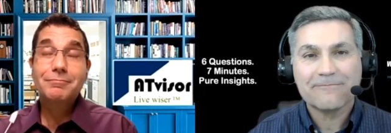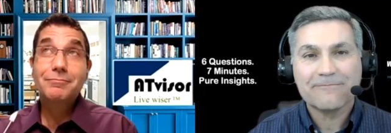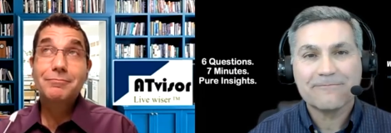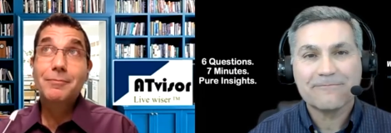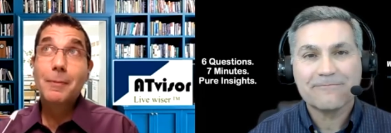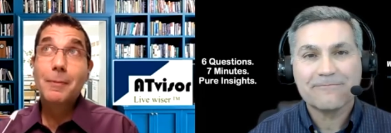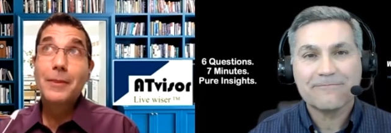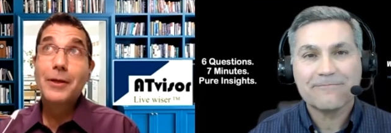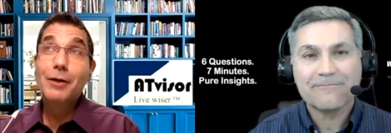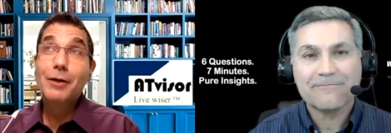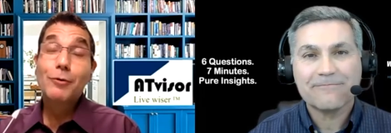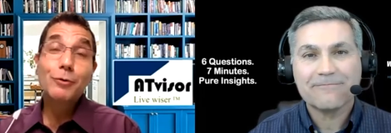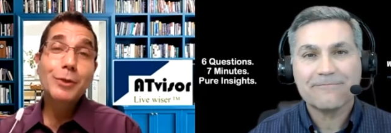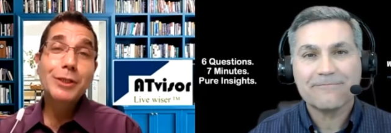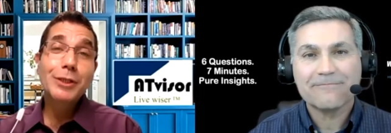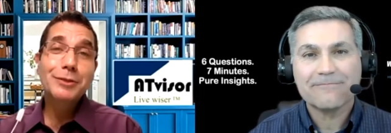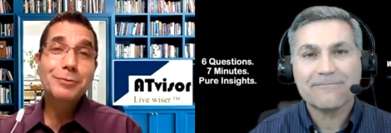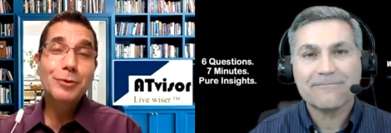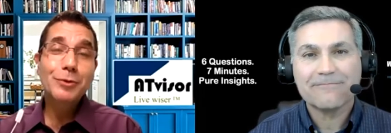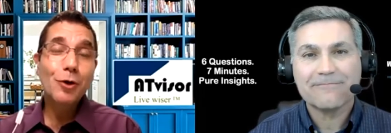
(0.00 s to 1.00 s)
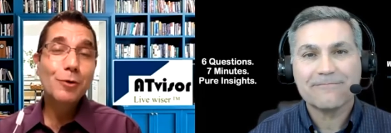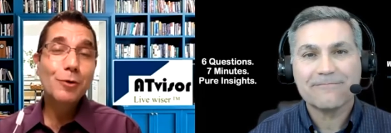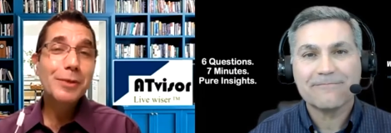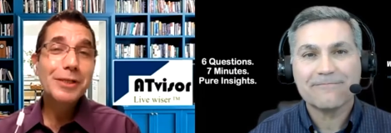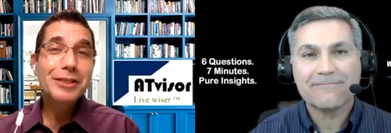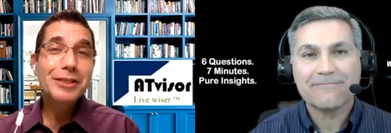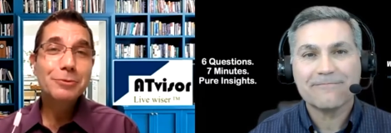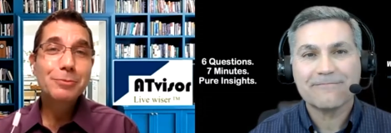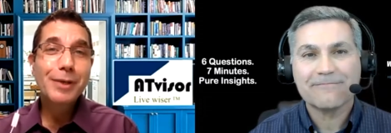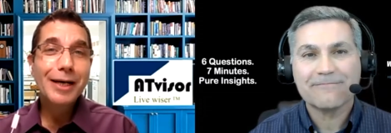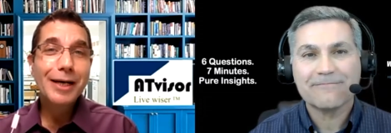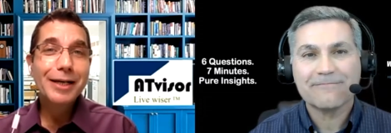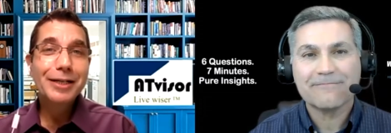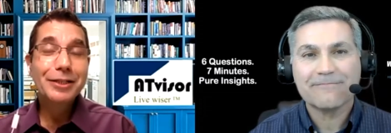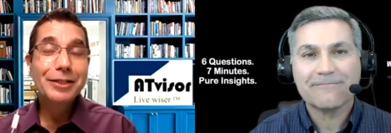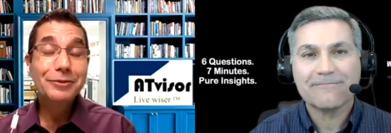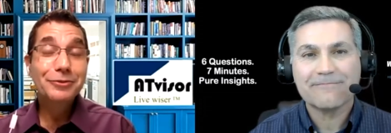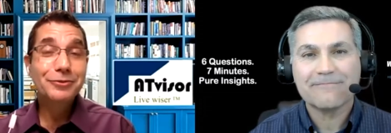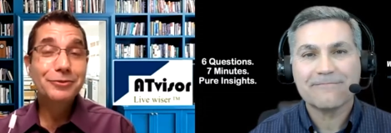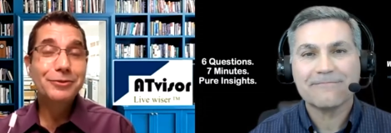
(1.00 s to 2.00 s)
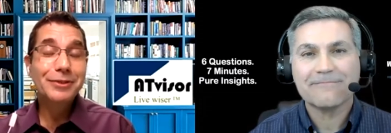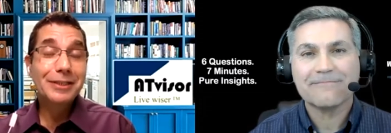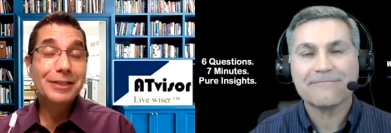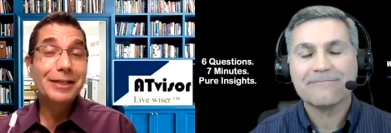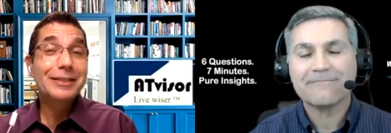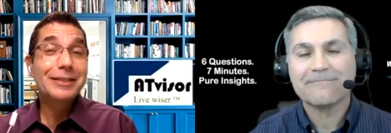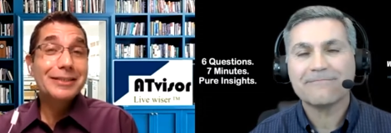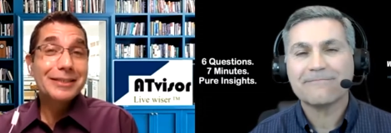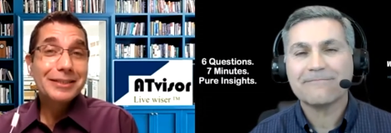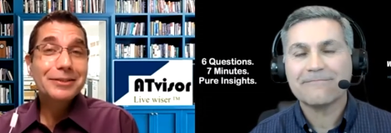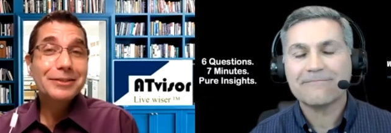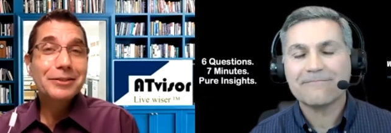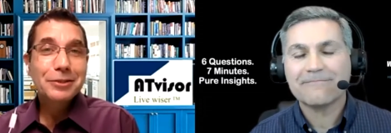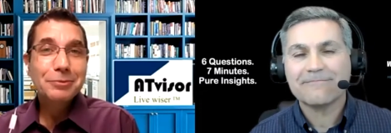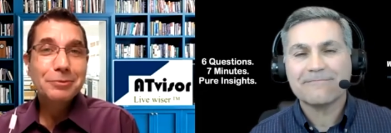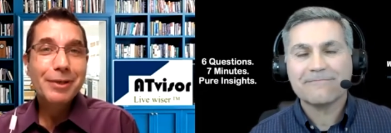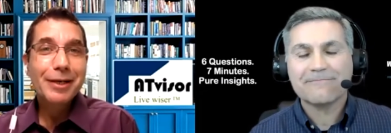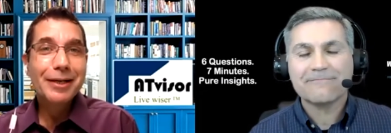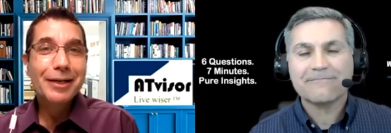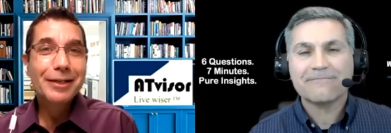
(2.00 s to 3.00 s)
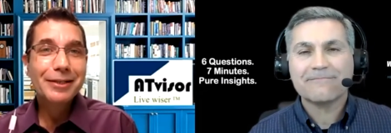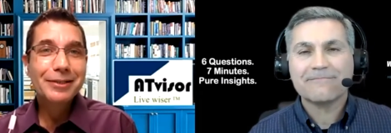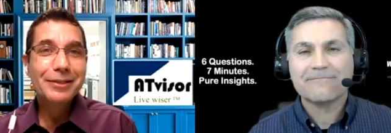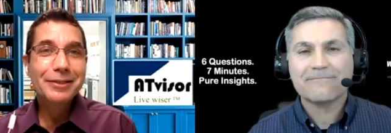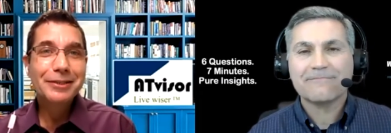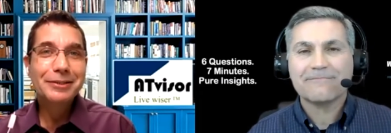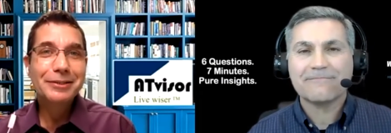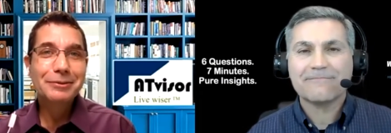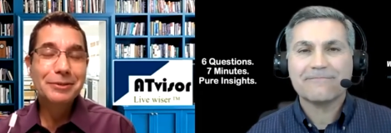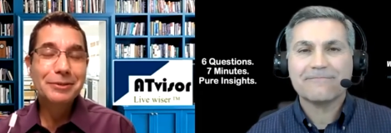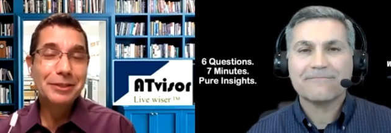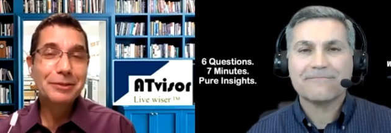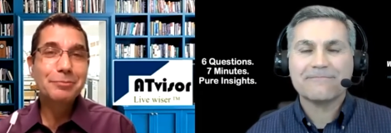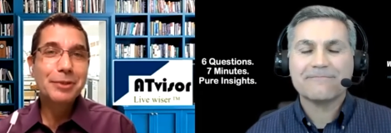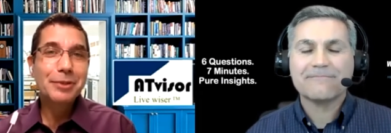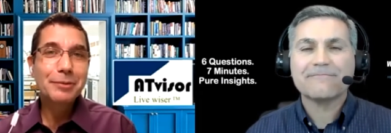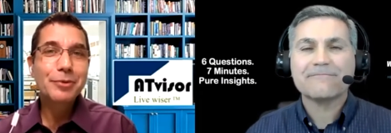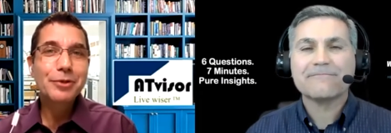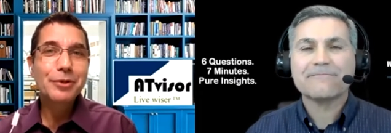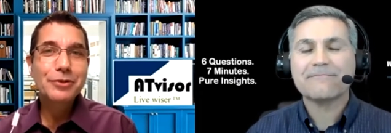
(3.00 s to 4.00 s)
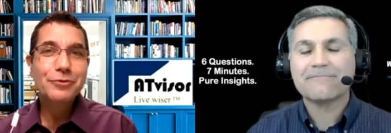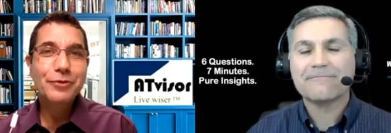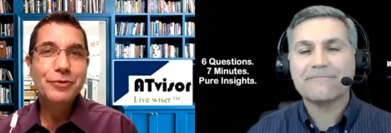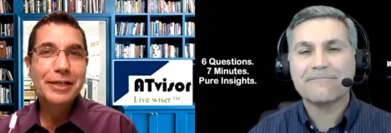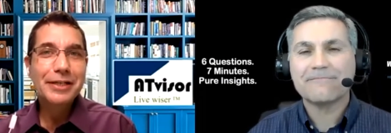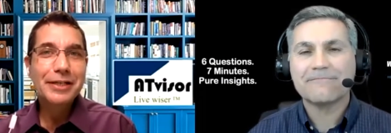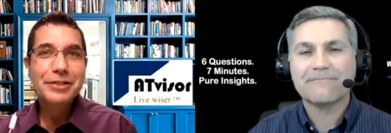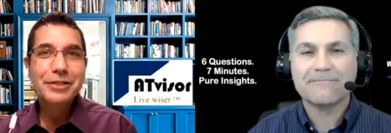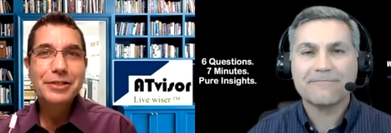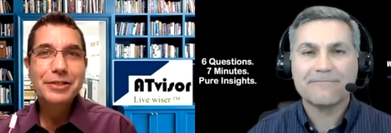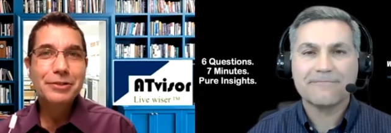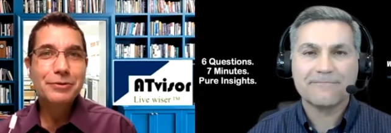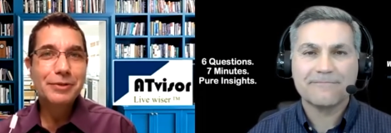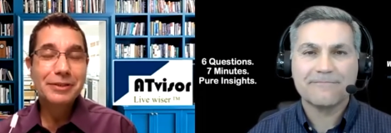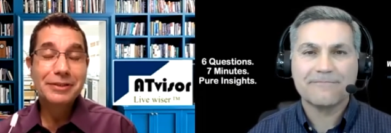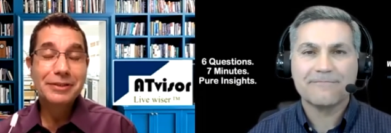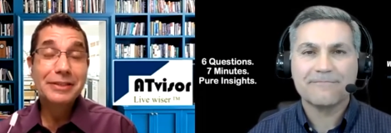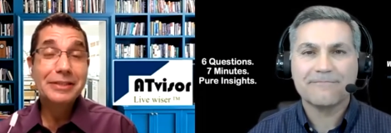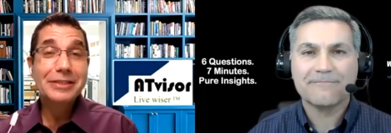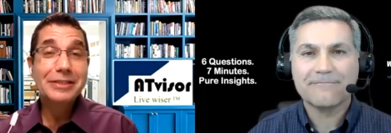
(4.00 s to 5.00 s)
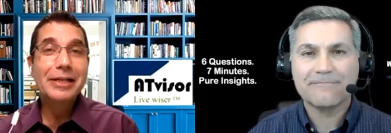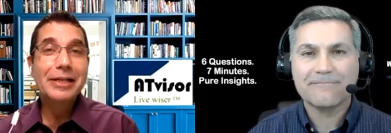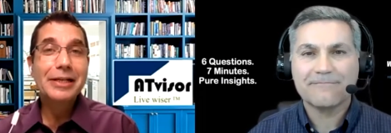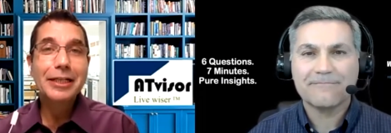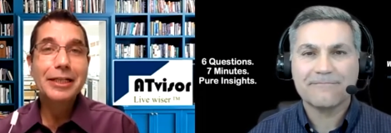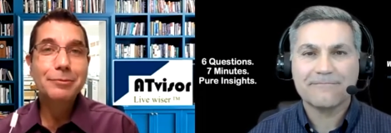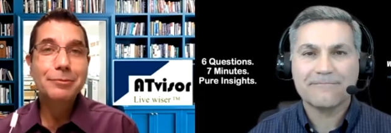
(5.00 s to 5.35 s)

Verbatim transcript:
Speaker 1: yeah what makes me always smile is when i see the smile in in people's faces this light